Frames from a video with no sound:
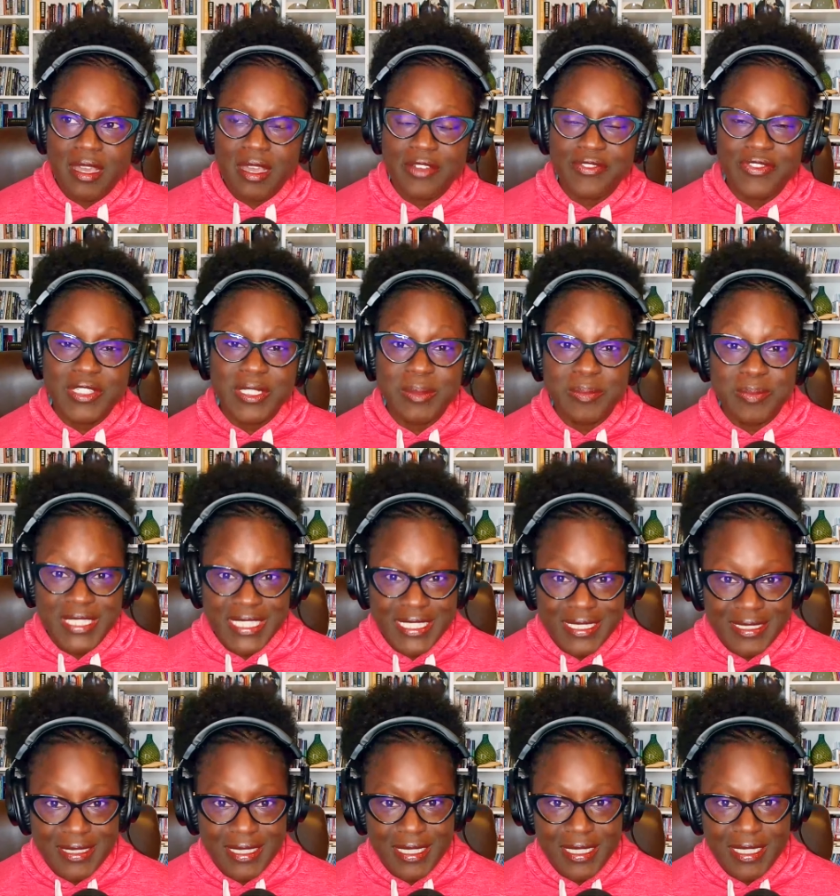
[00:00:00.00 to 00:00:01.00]
off
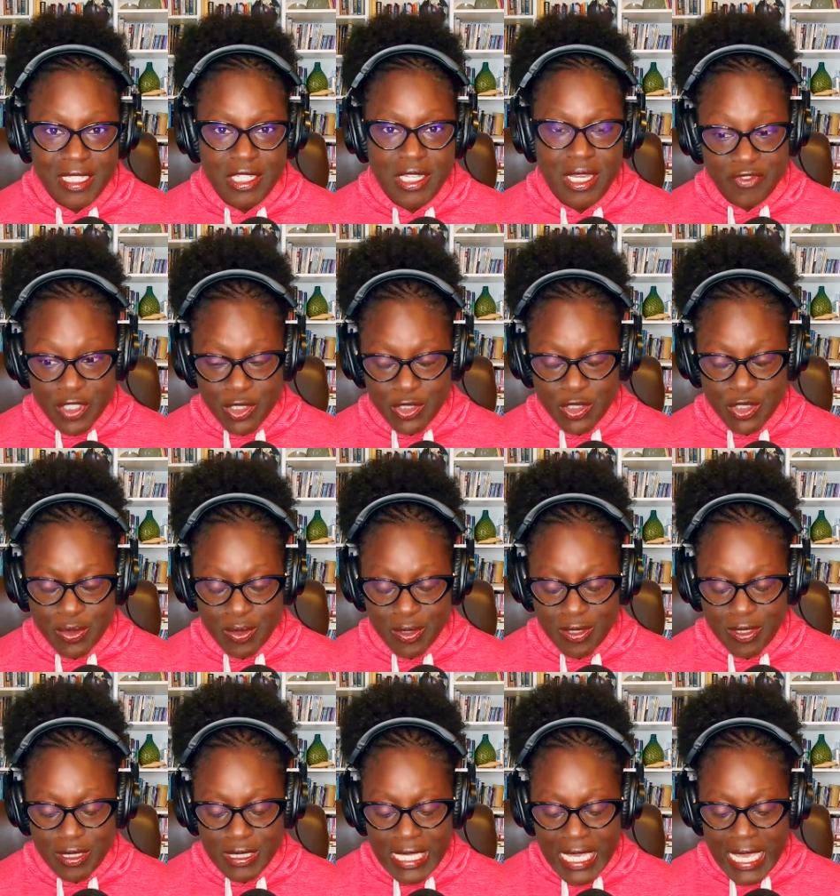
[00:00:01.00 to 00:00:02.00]
completely
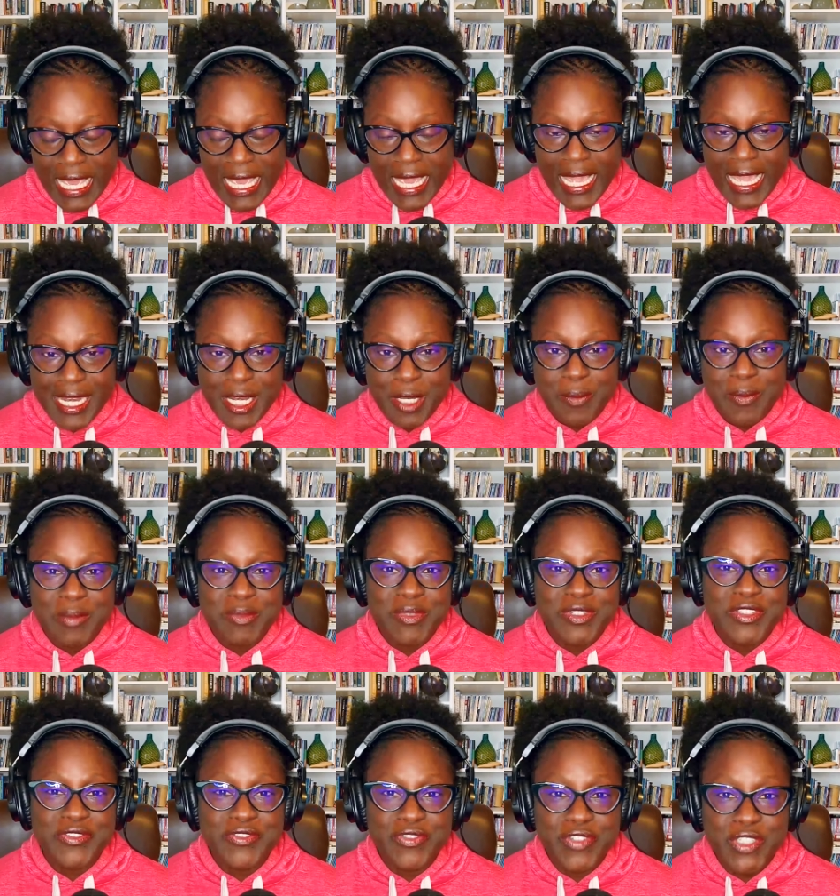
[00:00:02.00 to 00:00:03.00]
virtual. And I remember
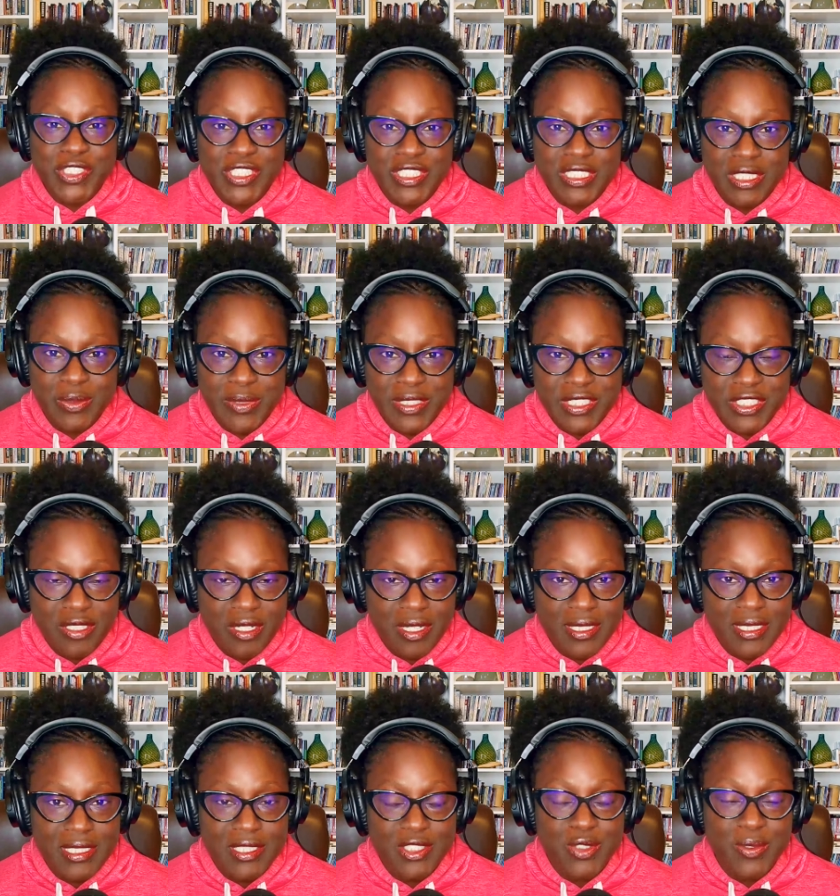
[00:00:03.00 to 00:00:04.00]
the first year we
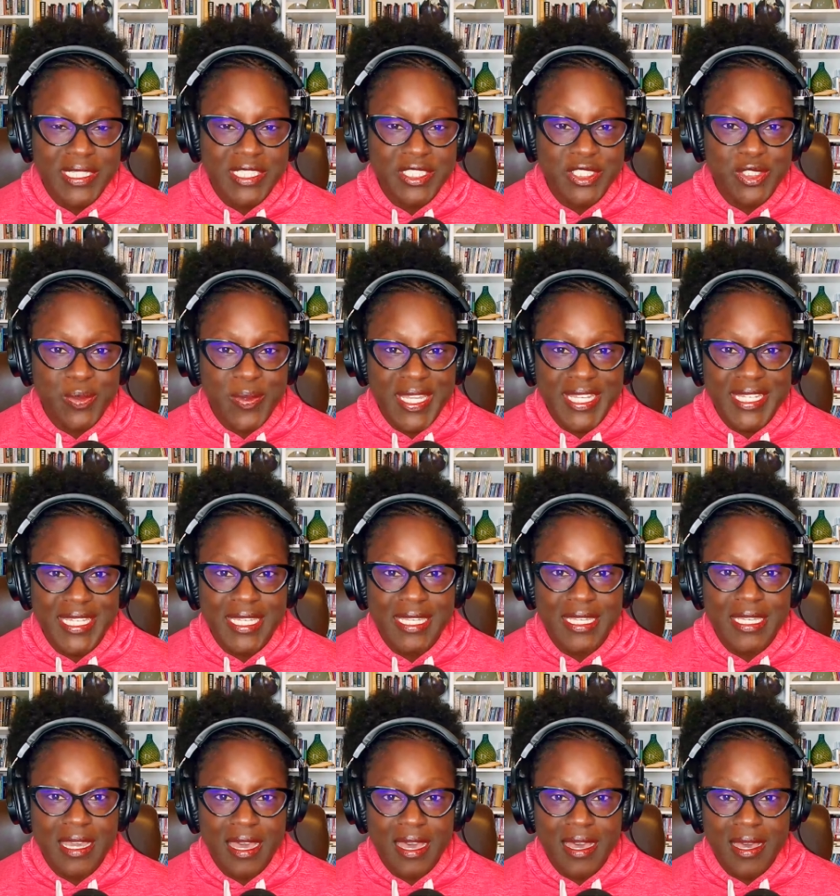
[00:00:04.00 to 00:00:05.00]
started in
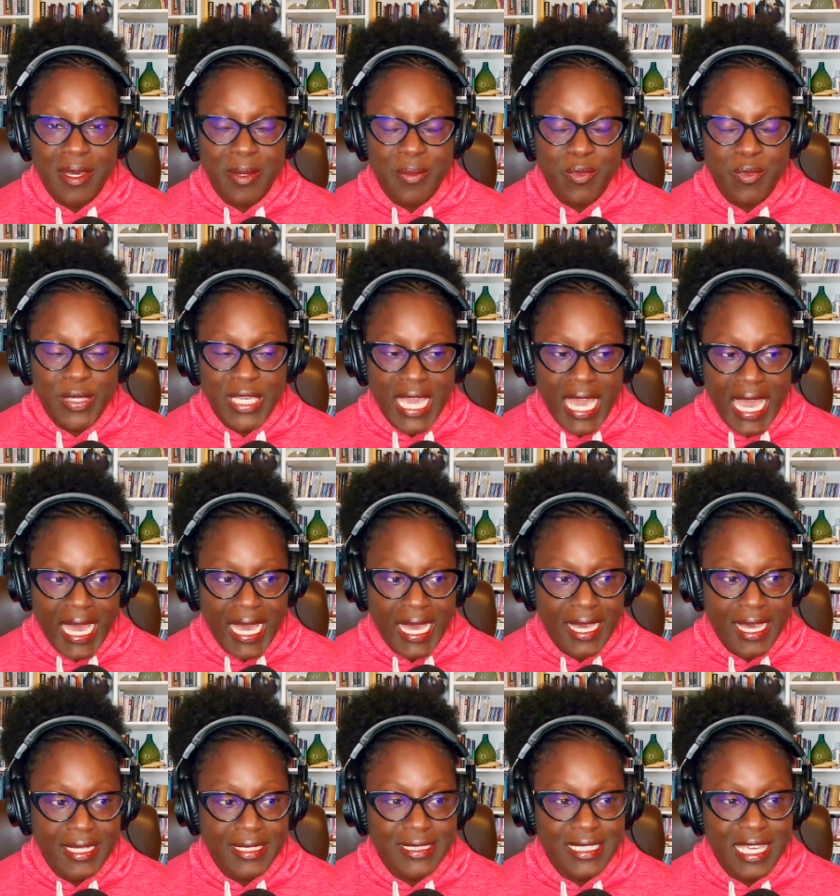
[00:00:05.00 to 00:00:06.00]
2020, we
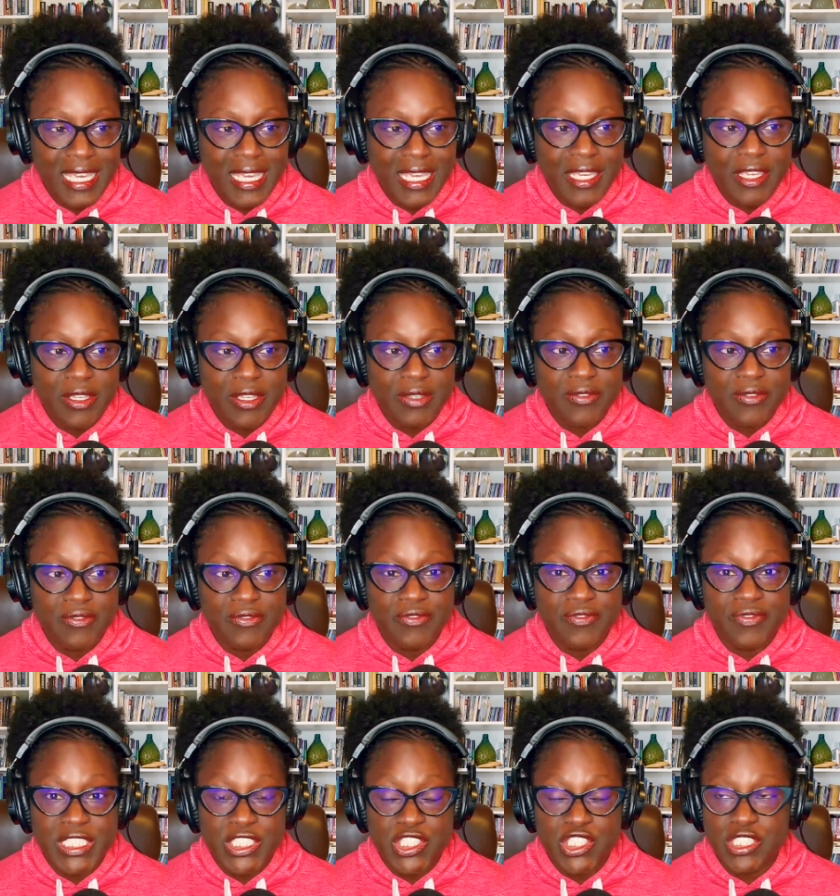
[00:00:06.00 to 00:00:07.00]
had a
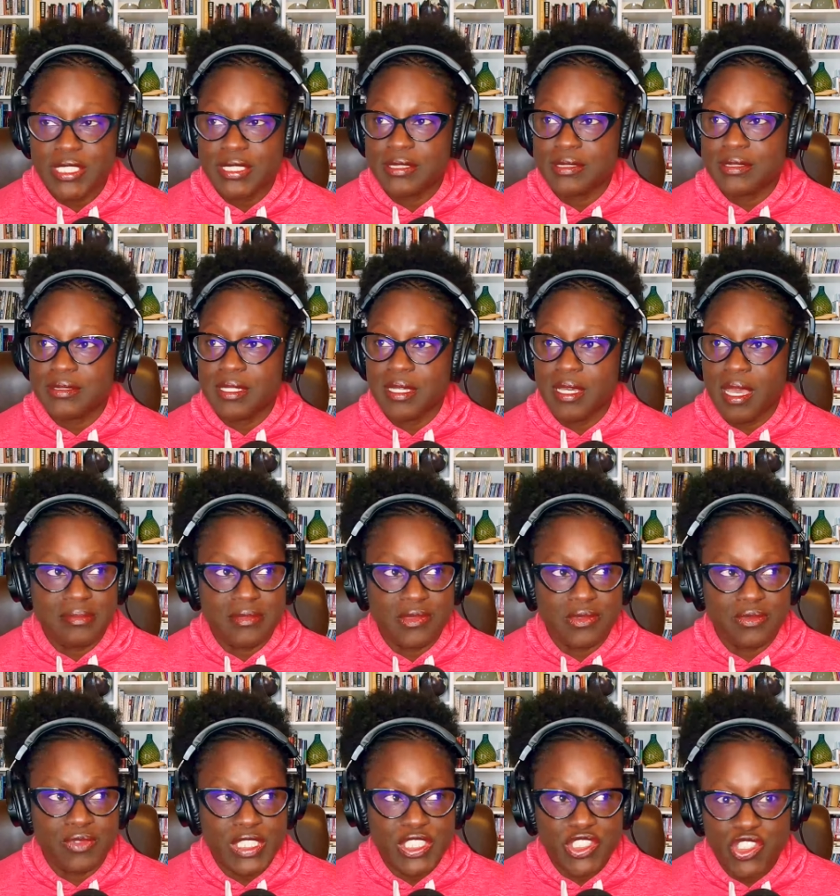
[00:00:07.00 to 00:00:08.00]
vision
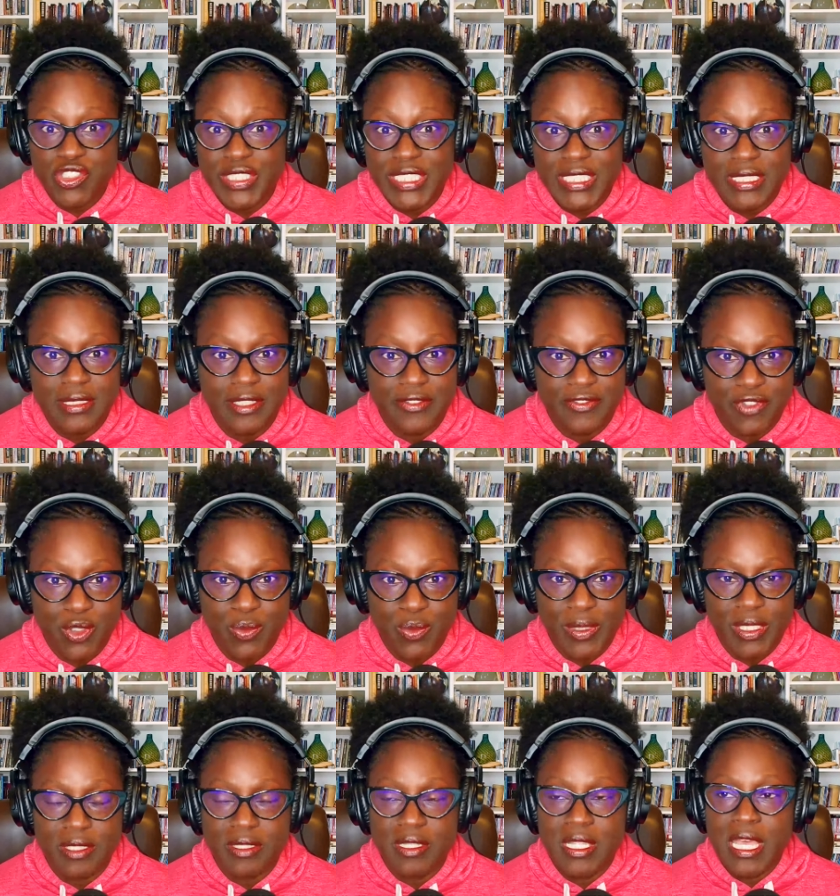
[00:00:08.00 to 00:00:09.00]
retreat, if you
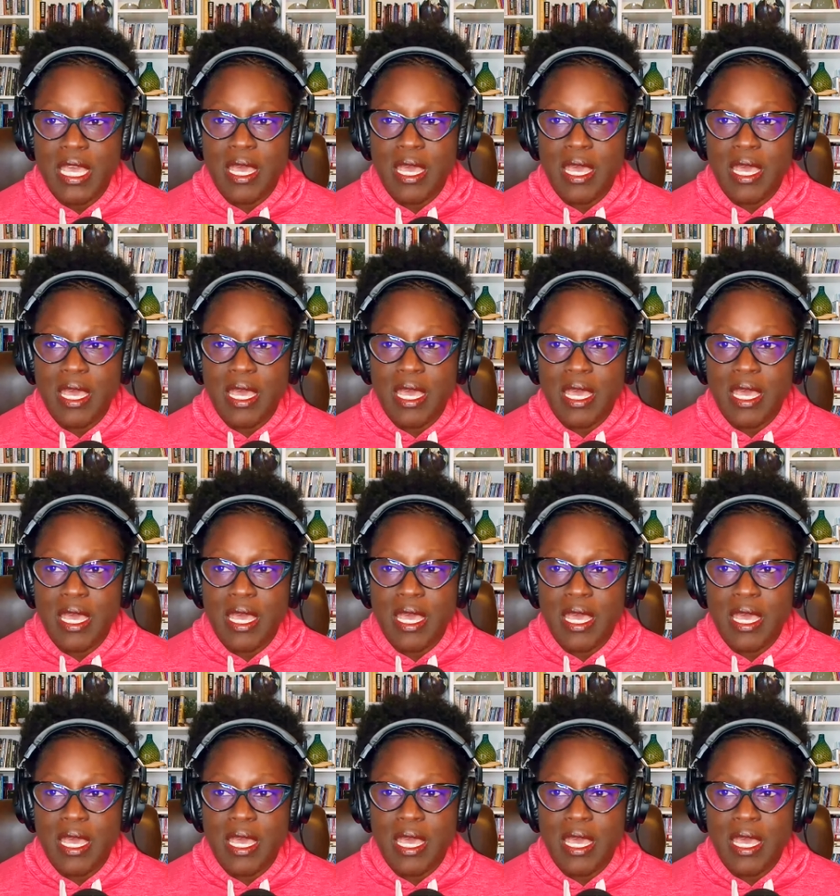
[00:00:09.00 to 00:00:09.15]
will,